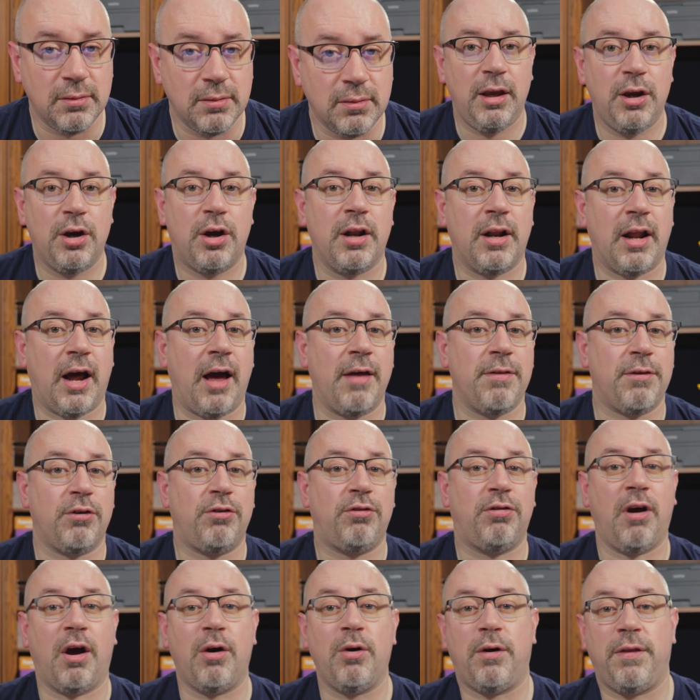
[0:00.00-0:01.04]
you can either
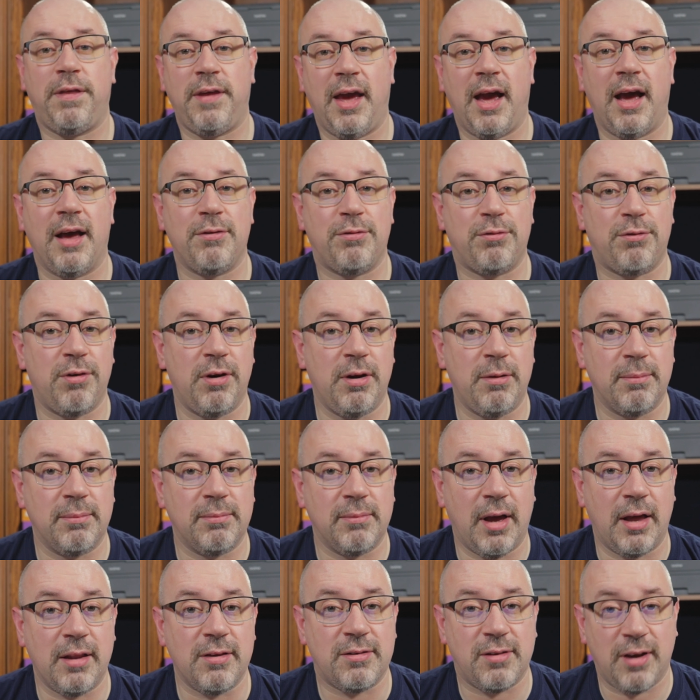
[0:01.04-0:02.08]
choke the
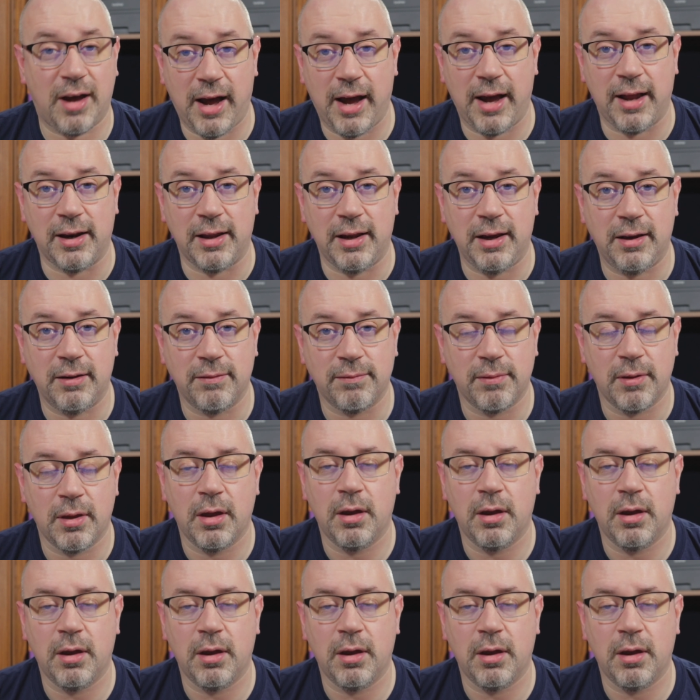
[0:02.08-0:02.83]
airstream entirely,